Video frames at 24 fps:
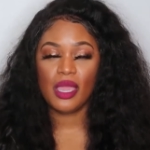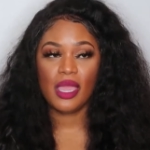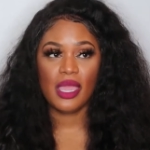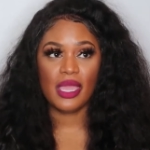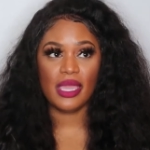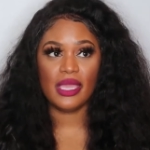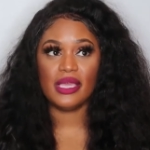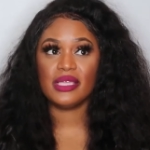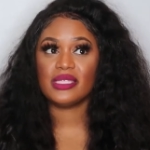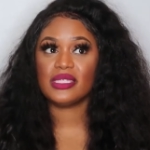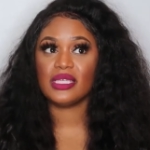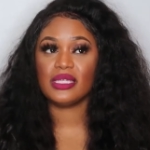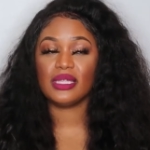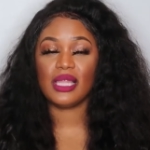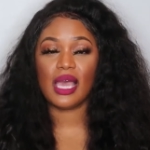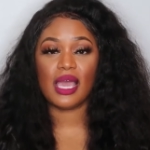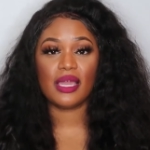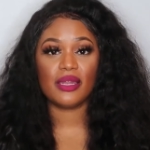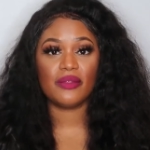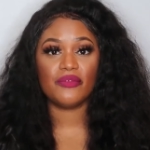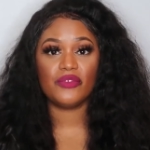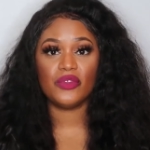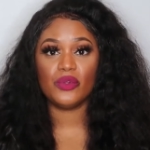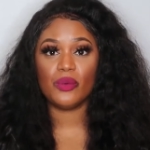It's a
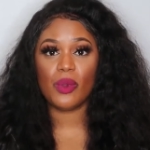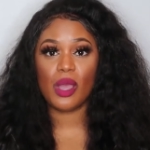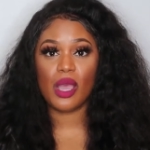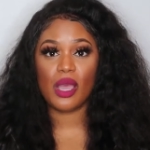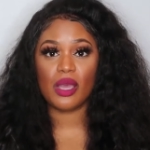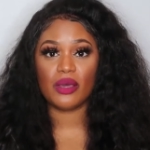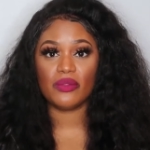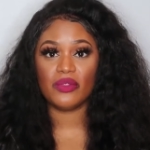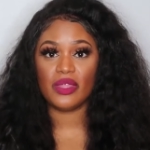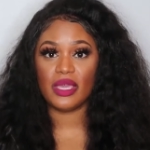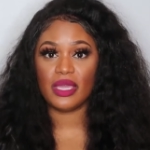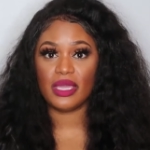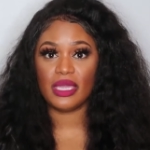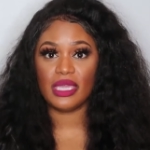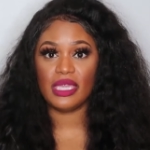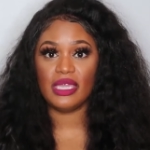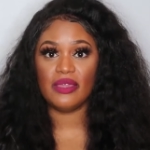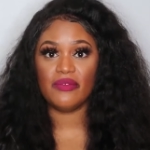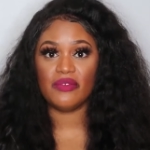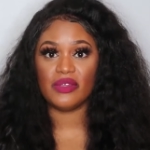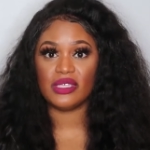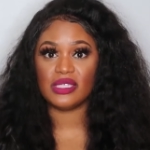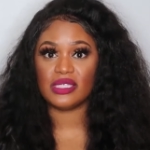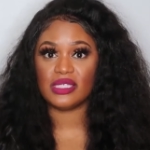lot of you all that
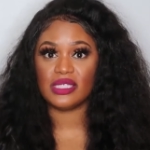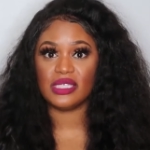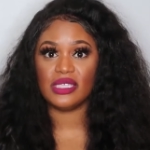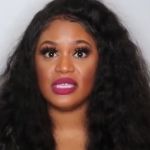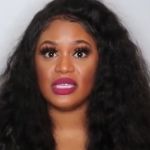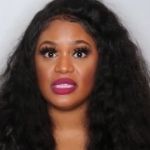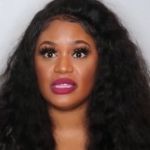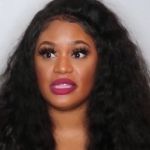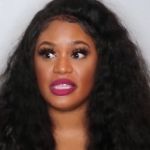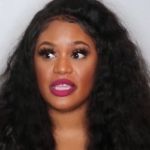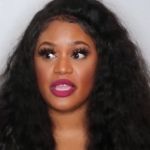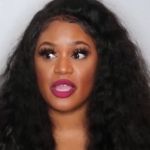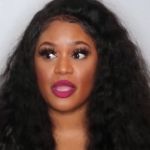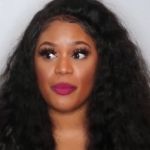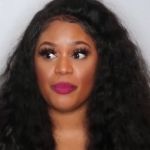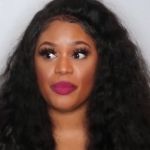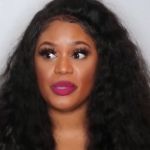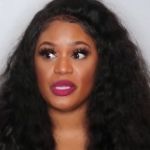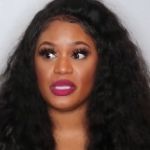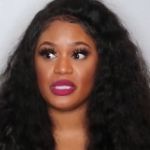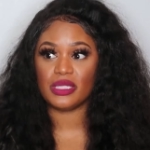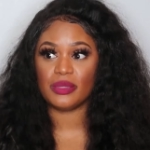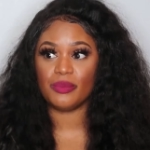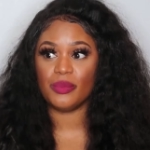even see a
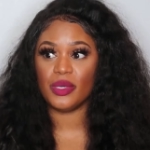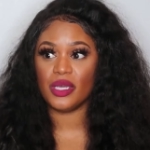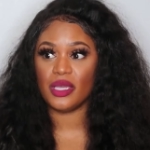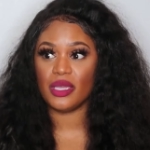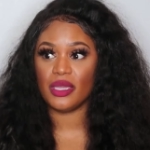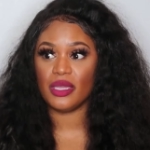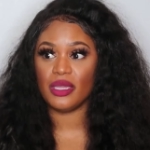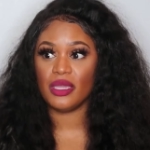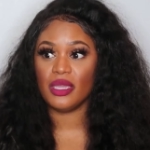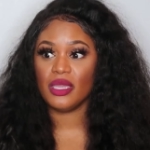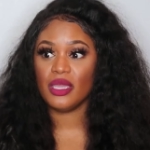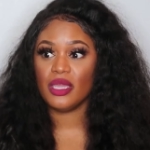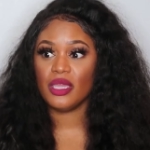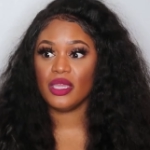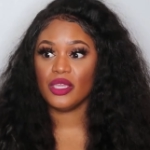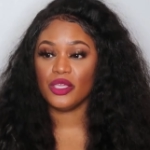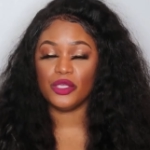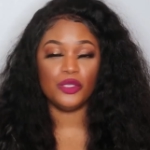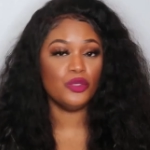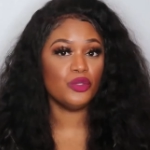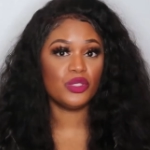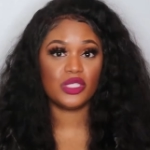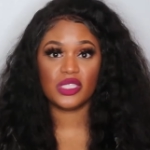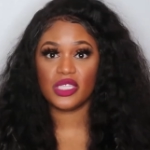therapist, but
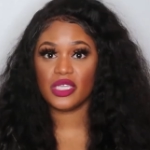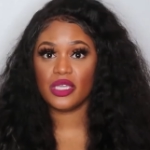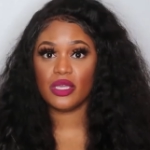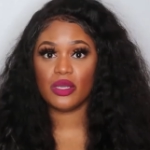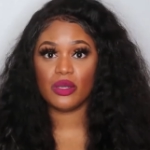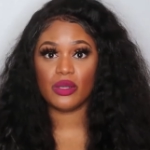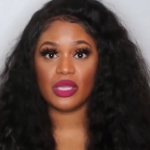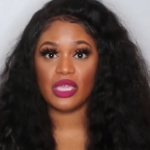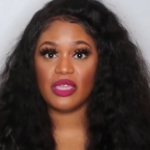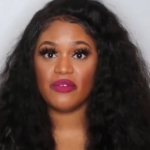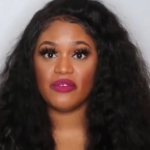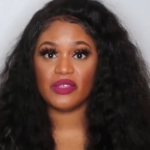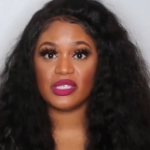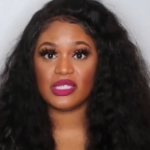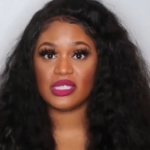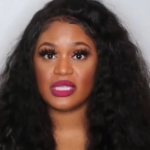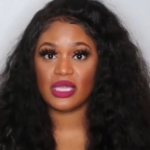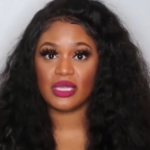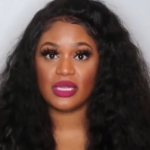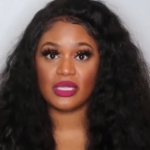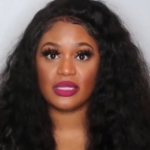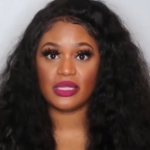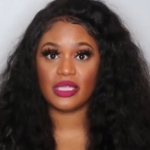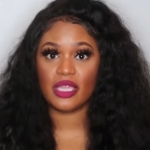you still, even
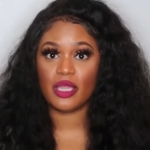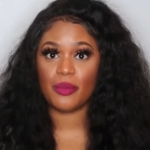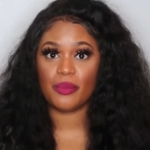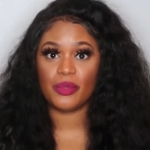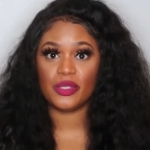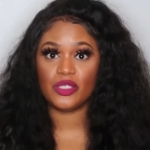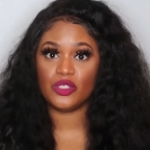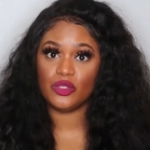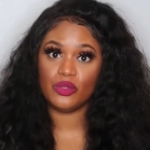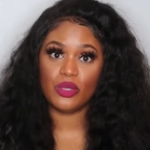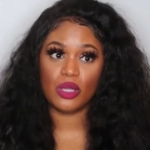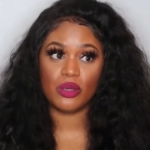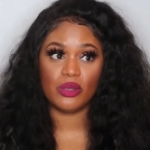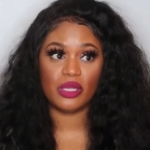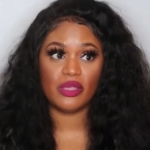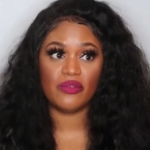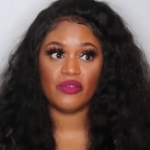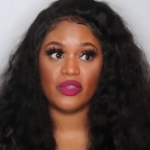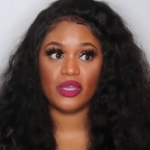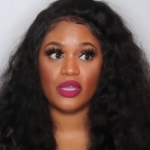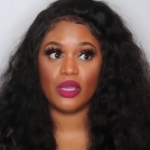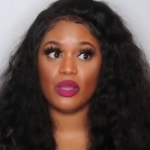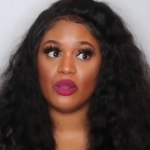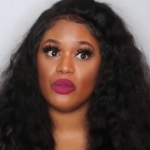seeing a therapist, you don't
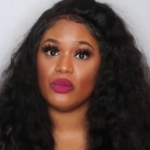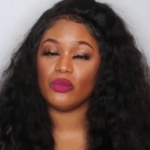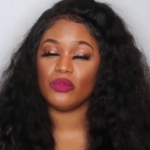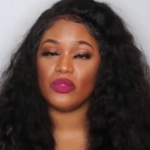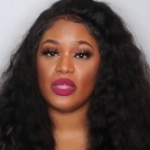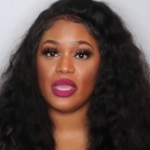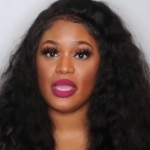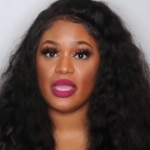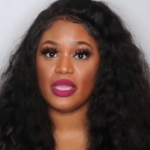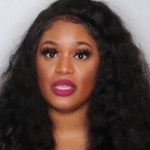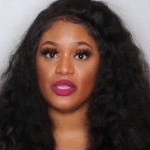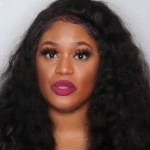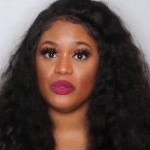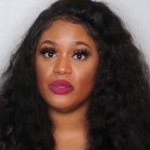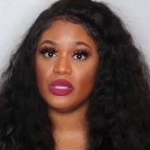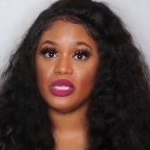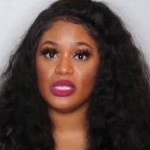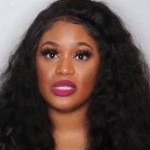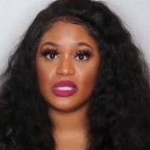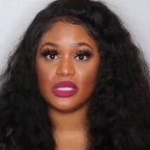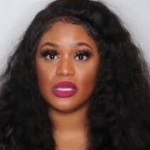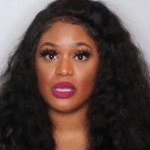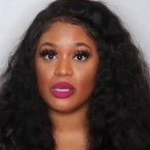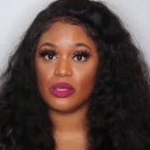even know that you
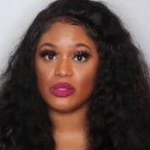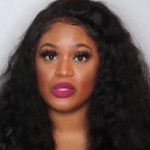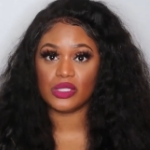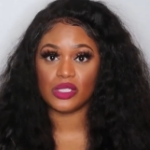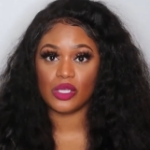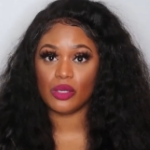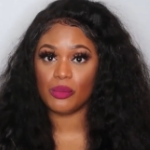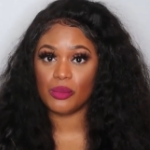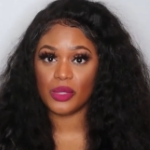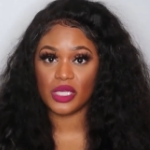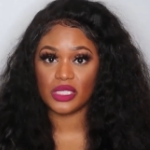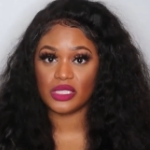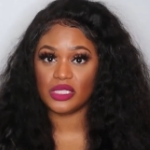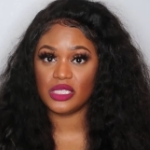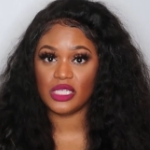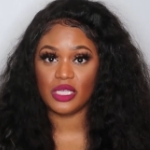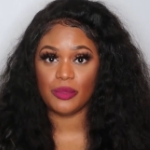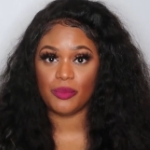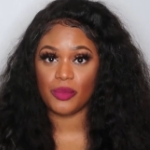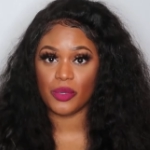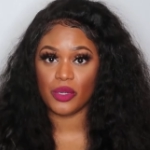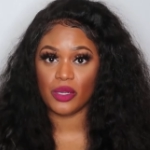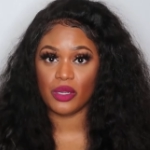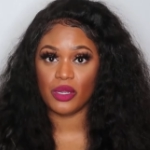need to go so much
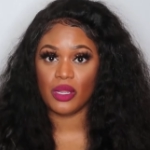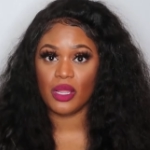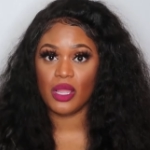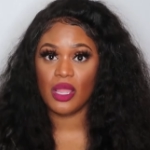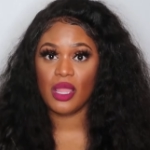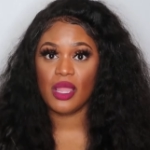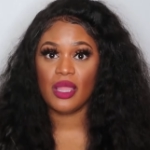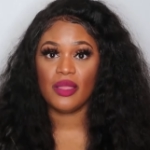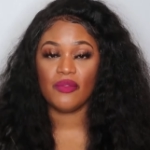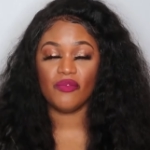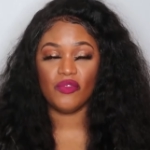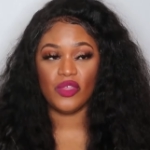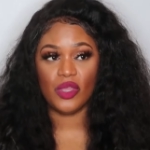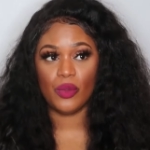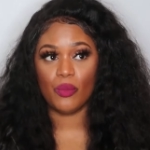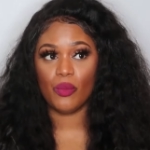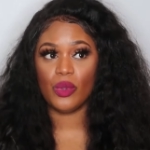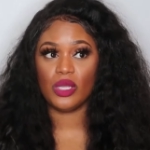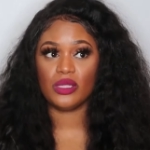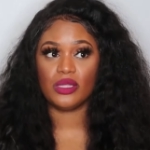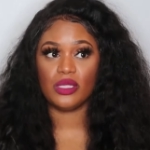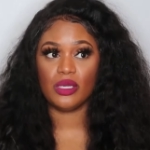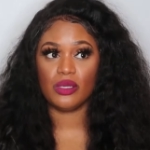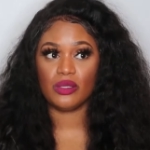deeper than
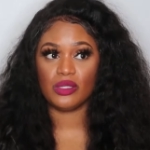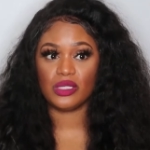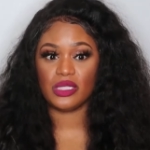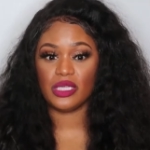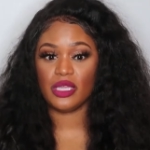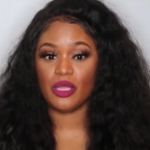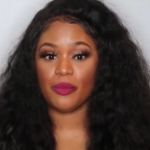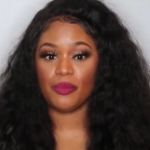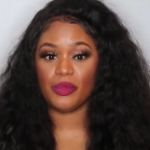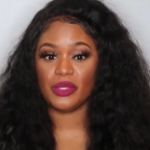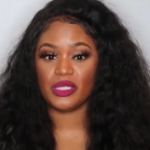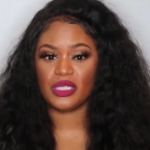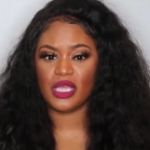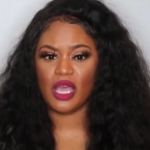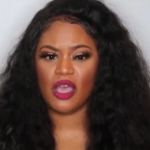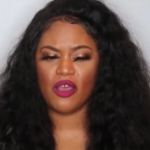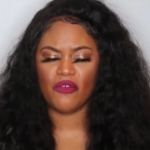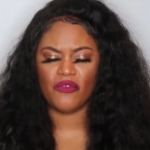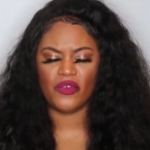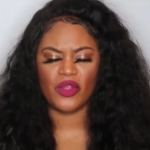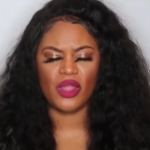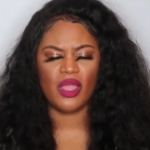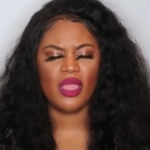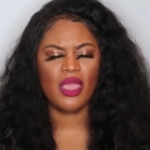what those therapists
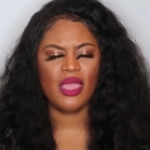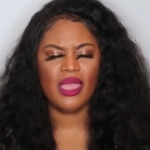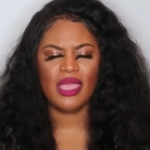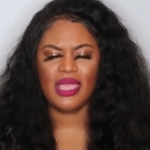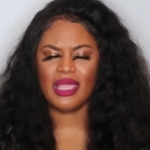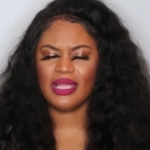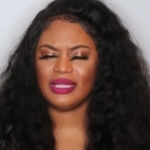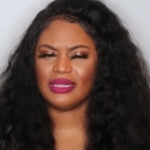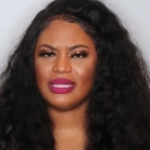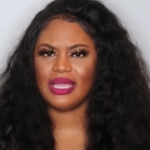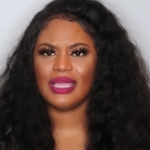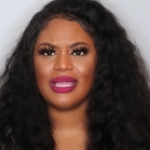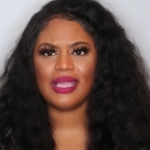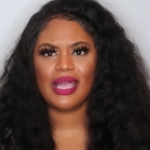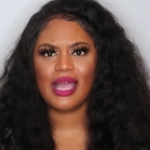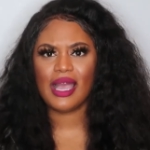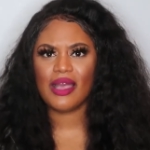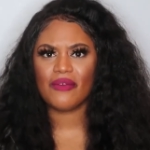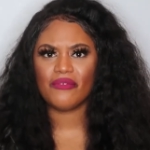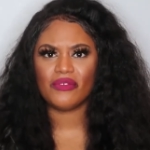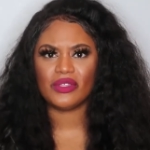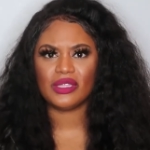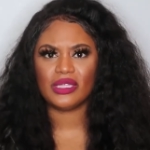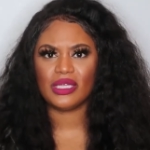offer. And thank
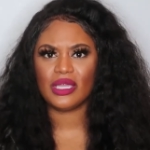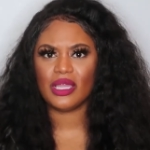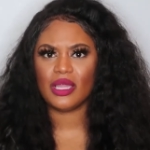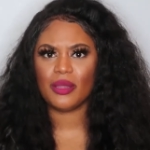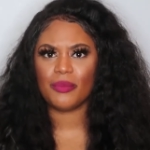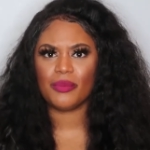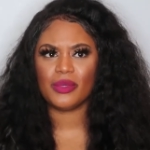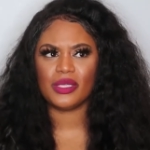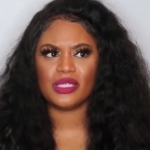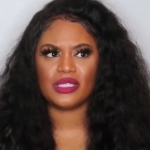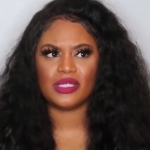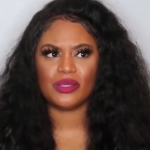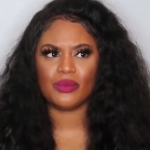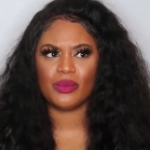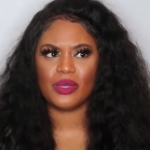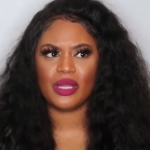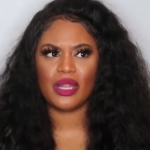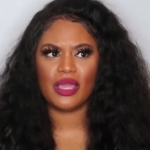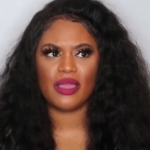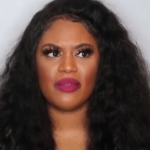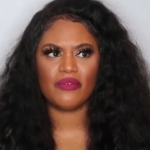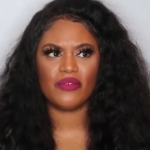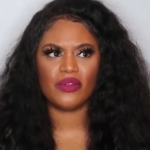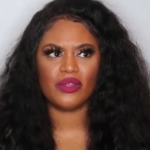God for therapists or
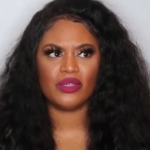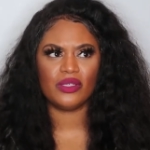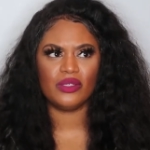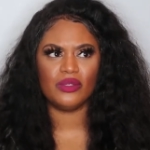whatever.